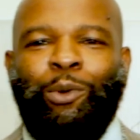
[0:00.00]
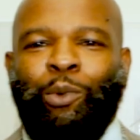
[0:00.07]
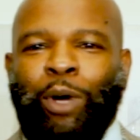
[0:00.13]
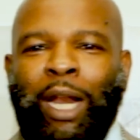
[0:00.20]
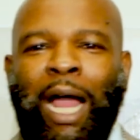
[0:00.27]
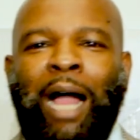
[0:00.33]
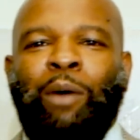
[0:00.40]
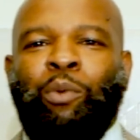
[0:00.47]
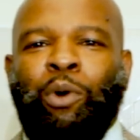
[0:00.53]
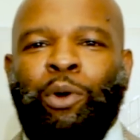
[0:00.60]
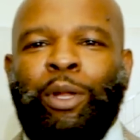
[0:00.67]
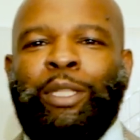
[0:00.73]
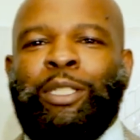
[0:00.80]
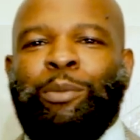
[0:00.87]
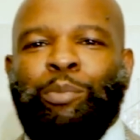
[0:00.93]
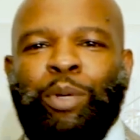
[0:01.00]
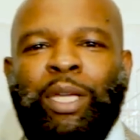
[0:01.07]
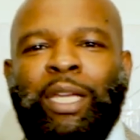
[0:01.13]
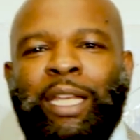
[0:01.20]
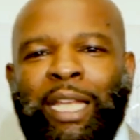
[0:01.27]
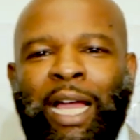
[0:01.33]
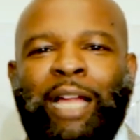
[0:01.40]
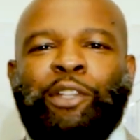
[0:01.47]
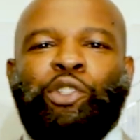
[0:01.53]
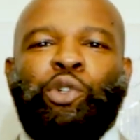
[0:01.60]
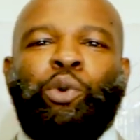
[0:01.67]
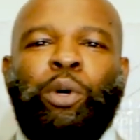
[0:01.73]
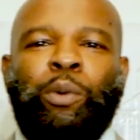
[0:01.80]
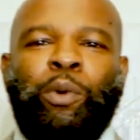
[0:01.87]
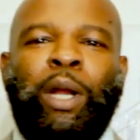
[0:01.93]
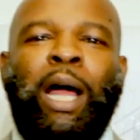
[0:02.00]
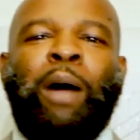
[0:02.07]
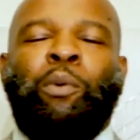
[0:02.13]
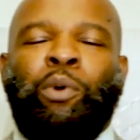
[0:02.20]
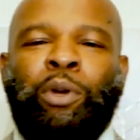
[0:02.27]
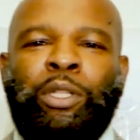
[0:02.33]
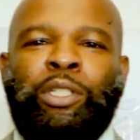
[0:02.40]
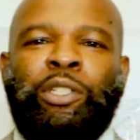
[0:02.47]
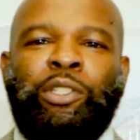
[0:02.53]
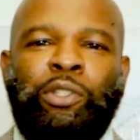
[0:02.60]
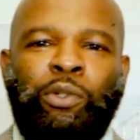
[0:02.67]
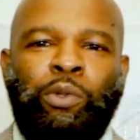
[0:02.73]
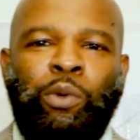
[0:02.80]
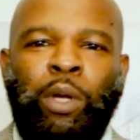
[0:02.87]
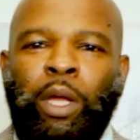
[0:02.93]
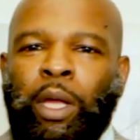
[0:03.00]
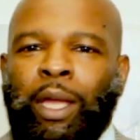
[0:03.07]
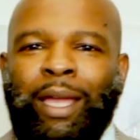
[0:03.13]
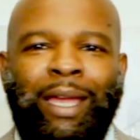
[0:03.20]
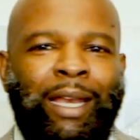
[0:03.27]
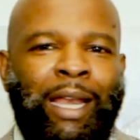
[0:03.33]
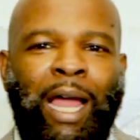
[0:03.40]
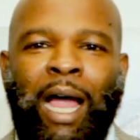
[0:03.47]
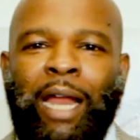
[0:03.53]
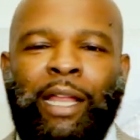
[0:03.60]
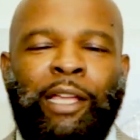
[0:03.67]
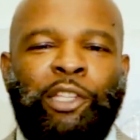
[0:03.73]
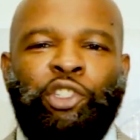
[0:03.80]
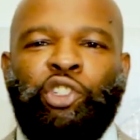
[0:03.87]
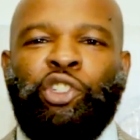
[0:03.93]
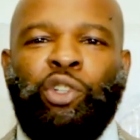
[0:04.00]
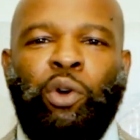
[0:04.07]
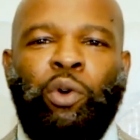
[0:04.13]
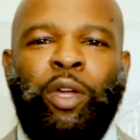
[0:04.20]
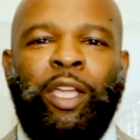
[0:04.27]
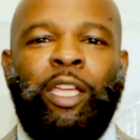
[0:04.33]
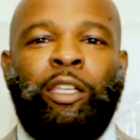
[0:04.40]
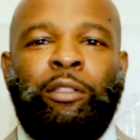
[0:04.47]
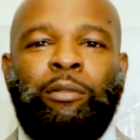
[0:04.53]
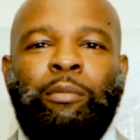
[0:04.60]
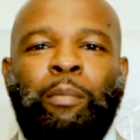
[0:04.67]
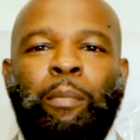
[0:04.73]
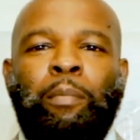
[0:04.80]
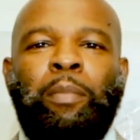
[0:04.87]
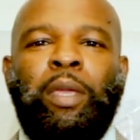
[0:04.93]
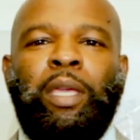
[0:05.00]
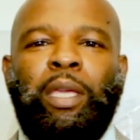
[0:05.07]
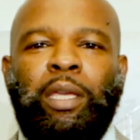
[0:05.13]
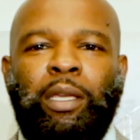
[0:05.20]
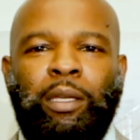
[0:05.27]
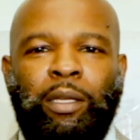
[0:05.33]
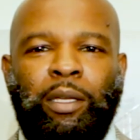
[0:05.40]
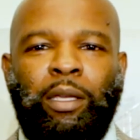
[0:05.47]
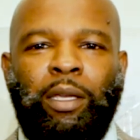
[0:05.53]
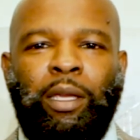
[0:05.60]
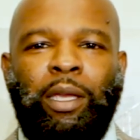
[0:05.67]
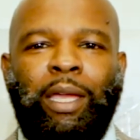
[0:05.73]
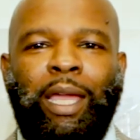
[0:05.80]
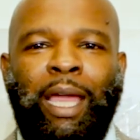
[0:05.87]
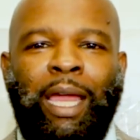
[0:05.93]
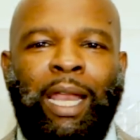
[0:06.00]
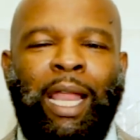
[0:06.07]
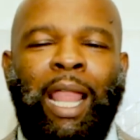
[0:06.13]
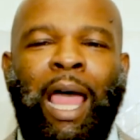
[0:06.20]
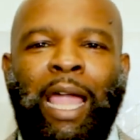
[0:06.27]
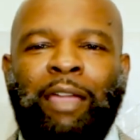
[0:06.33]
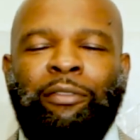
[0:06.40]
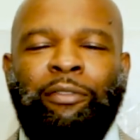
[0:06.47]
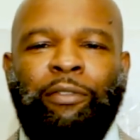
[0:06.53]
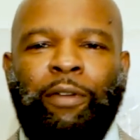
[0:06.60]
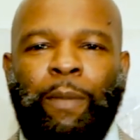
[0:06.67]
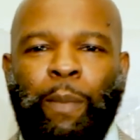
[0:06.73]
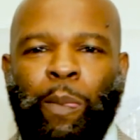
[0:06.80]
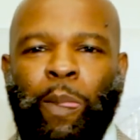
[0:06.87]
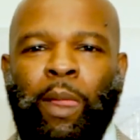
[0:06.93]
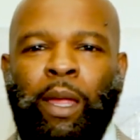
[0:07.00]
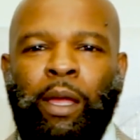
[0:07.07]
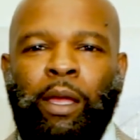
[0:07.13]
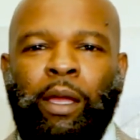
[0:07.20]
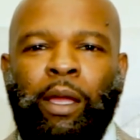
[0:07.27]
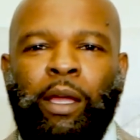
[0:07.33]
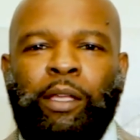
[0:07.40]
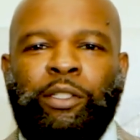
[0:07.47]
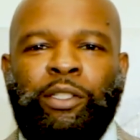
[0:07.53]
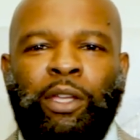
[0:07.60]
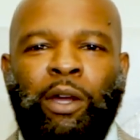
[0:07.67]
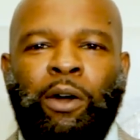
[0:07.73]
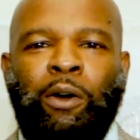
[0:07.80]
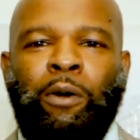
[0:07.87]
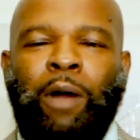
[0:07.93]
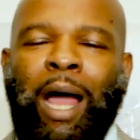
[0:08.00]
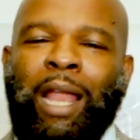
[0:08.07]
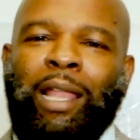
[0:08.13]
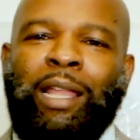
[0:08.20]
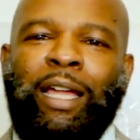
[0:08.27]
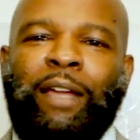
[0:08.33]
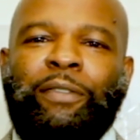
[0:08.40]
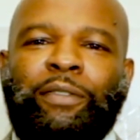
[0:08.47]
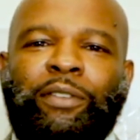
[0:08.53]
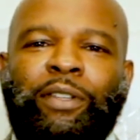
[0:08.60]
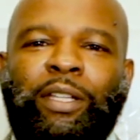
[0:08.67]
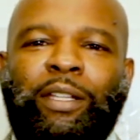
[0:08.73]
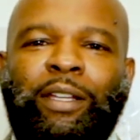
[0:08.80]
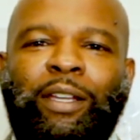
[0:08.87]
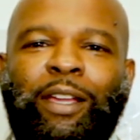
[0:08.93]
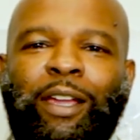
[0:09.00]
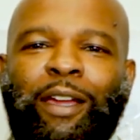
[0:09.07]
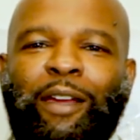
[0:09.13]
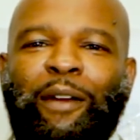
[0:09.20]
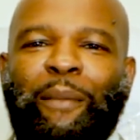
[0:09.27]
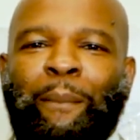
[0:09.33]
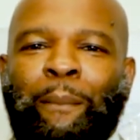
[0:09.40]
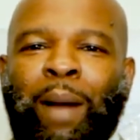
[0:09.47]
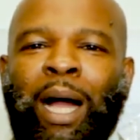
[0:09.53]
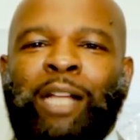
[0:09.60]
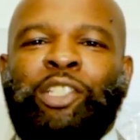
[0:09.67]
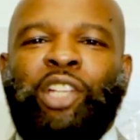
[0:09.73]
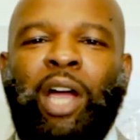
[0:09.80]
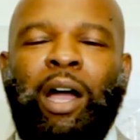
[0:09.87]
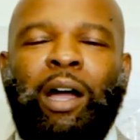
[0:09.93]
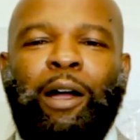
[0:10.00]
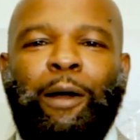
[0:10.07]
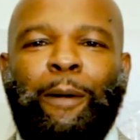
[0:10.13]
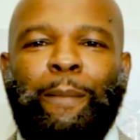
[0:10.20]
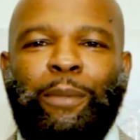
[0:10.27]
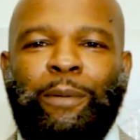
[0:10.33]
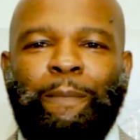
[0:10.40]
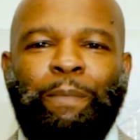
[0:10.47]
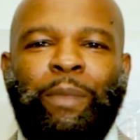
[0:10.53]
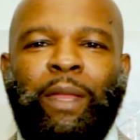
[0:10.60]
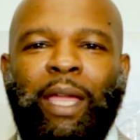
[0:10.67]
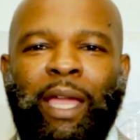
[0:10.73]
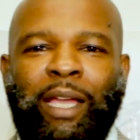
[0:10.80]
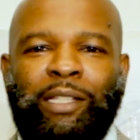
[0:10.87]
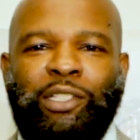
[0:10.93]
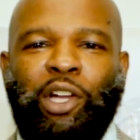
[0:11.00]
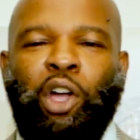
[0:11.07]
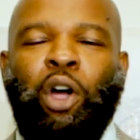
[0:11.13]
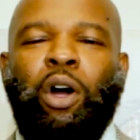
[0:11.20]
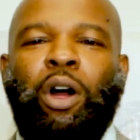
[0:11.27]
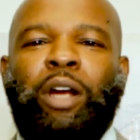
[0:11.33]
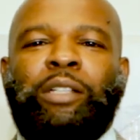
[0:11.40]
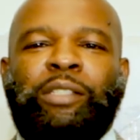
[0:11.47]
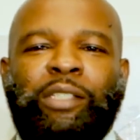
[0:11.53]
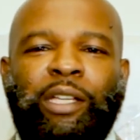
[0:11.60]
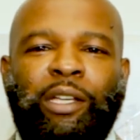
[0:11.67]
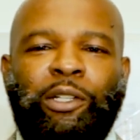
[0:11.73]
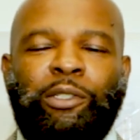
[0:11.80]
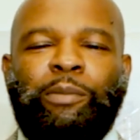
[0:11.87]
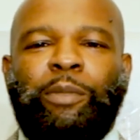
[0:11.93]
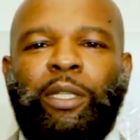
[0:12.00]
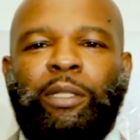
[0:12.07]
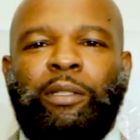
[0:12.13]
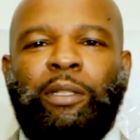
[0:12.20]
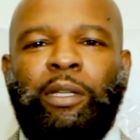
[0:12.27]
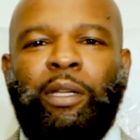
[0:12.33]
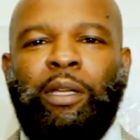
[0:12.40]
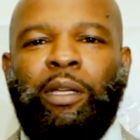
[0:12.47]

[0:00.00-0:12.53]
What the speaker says: what I wanted to be, not doing what I wanted to do, and not enjoying me in life. So I left my job as a car salesman